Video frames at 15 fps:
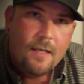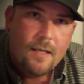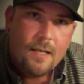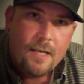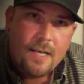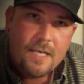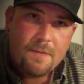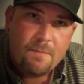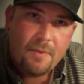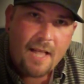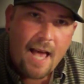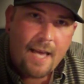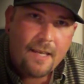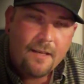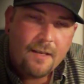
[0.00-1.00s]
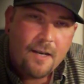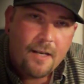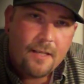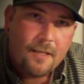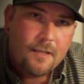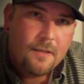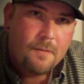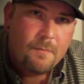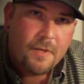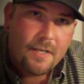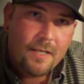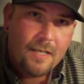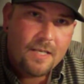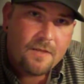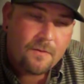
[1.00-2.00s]
It is black in color, but
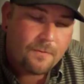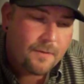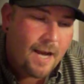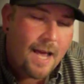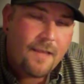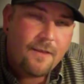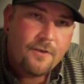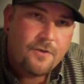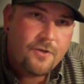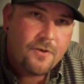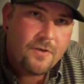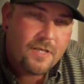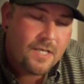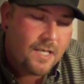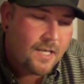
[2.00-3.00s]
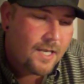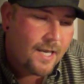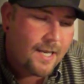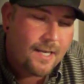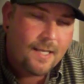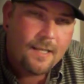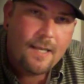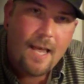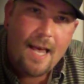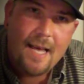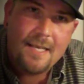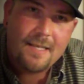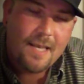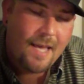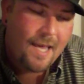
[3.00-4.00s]
it is rather juicy, and it
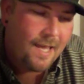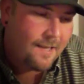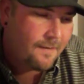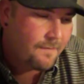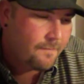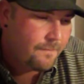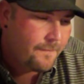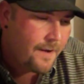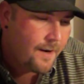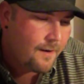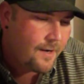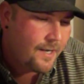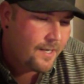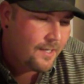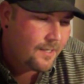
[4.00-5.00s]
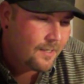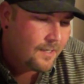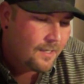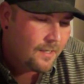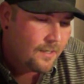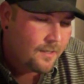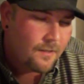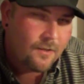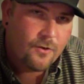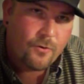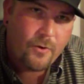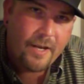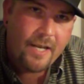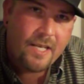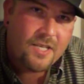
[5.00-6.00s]
has a very
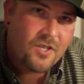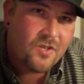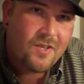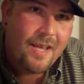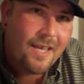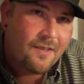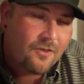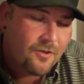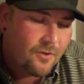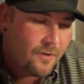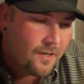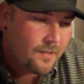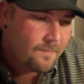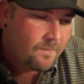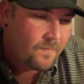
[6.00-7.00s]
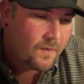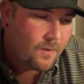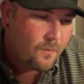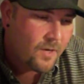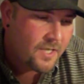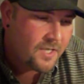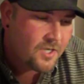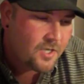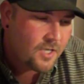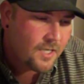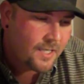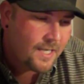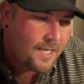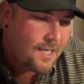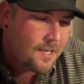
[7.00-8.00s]
greenish tint to it, which
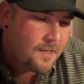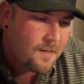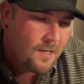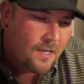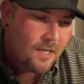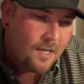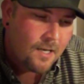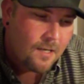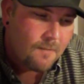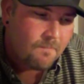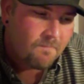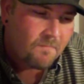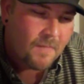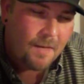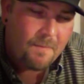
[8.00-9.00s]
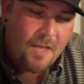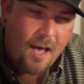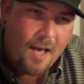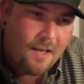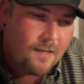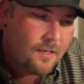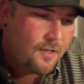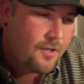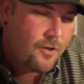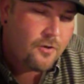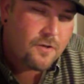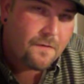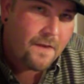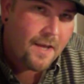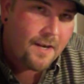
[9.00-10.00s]
again I'm not a
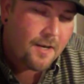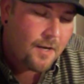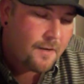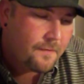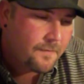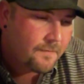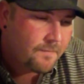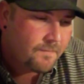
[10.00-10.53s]
huge fan of,